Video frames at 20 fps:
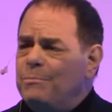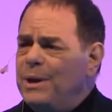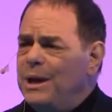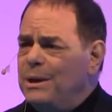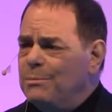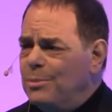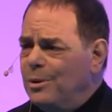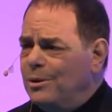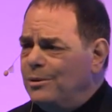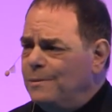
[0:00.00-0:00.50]

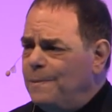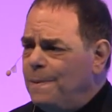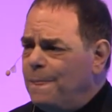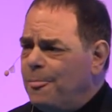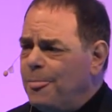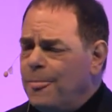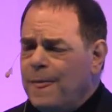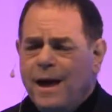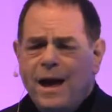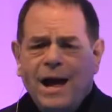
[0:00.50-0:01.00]
people,
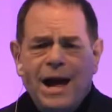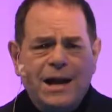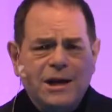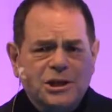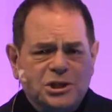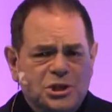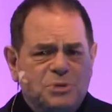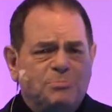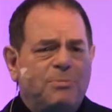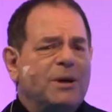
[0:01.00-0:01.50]
and
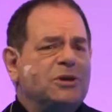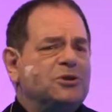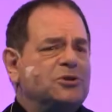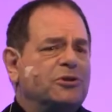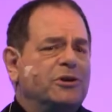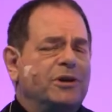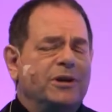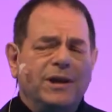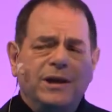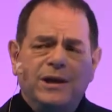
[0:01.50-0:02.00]

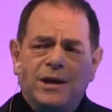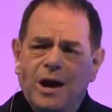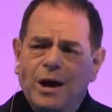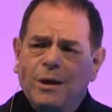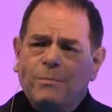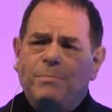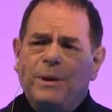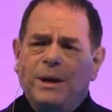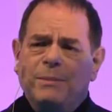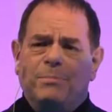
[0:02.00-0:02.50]
especially the
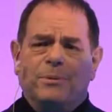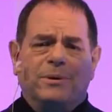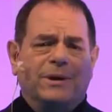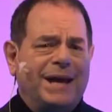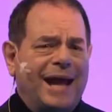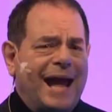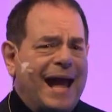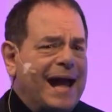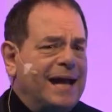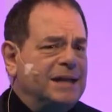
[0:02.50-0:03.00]
young people
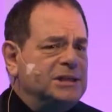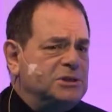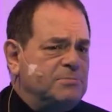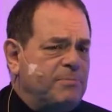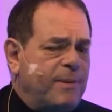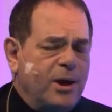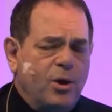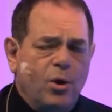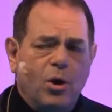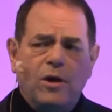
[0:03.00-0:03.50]
enhanced
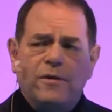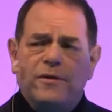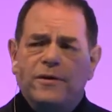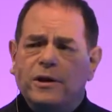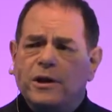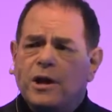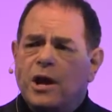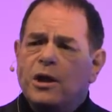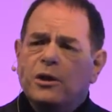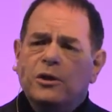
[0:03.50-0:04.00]
by all
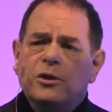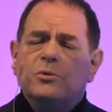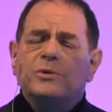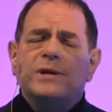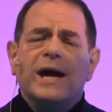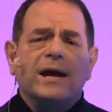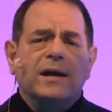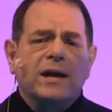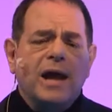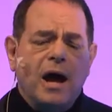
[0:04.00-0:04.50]
the new
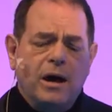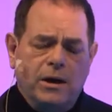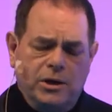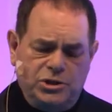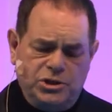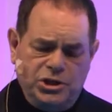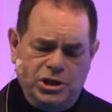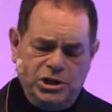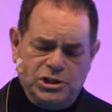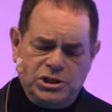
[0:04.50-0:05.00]

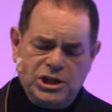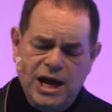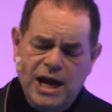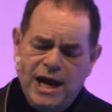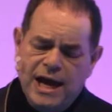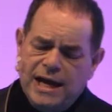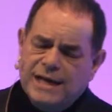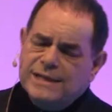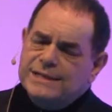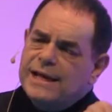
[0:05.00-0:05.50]
technologies,
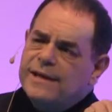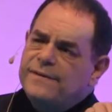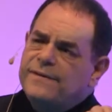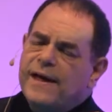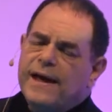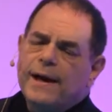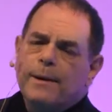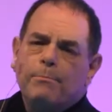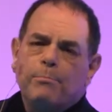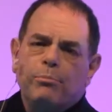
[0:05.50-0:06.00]
is that
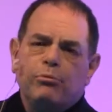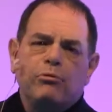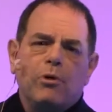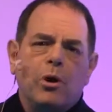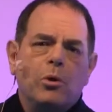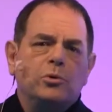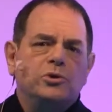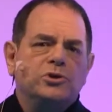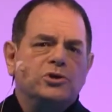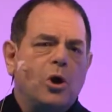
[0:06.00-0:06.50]
they
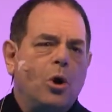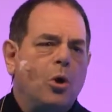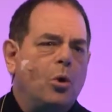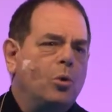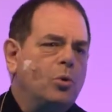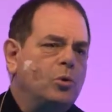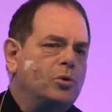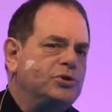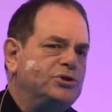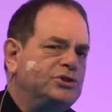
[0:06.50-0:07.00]
approach
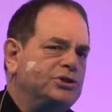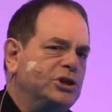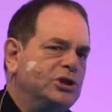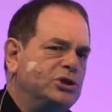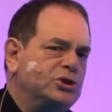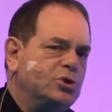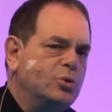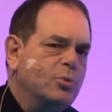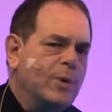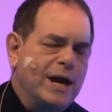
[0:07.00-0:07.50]
old
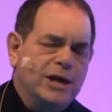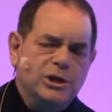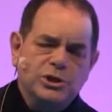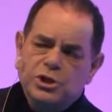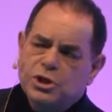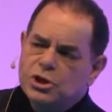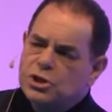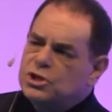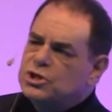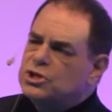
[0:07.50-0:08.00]

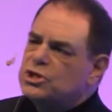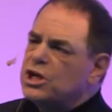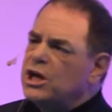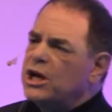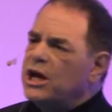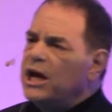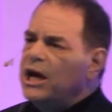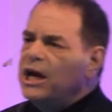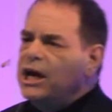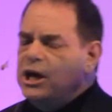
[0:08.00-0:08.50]
situations
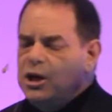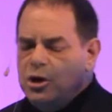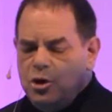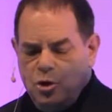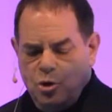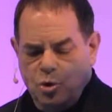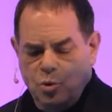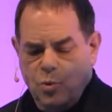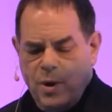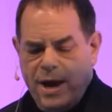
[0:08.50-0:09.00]
in
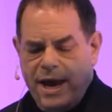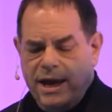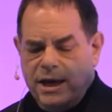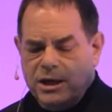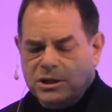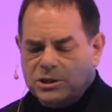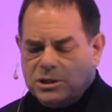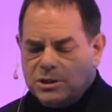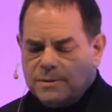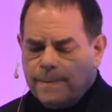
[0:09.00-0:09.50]
new
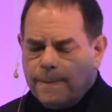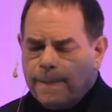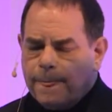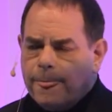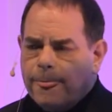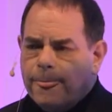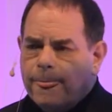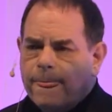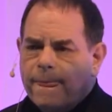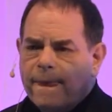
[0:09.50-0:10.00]
ways.
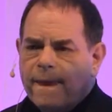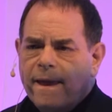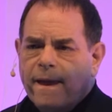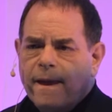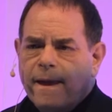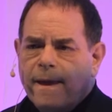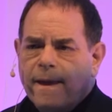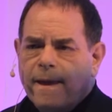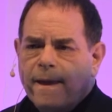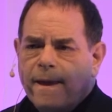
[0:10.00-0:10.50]

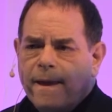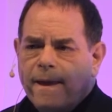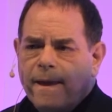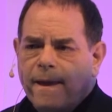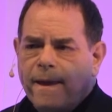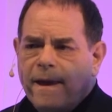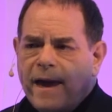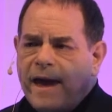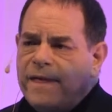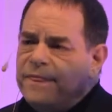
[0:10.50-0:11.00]

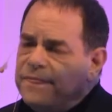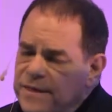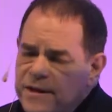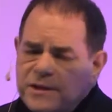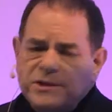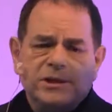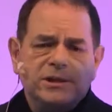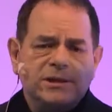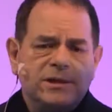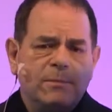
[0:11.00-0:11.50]
And
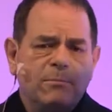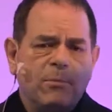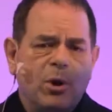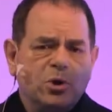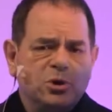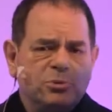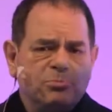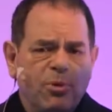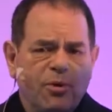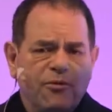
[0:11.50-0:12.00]
this is the
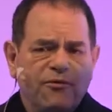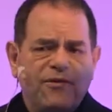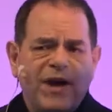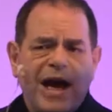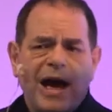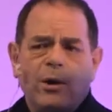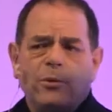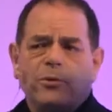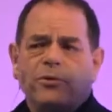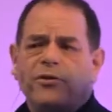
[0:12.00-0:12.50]
most
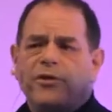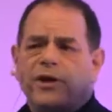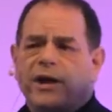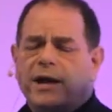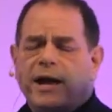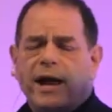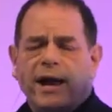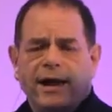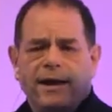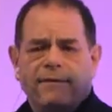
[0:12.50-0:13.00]
profound
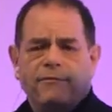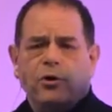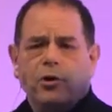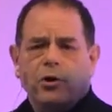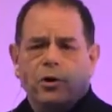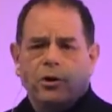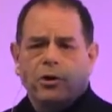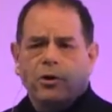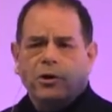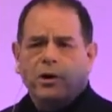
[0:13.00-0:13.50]
thing I ever
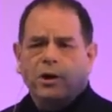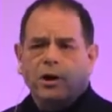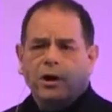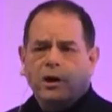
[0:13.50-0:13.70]
heard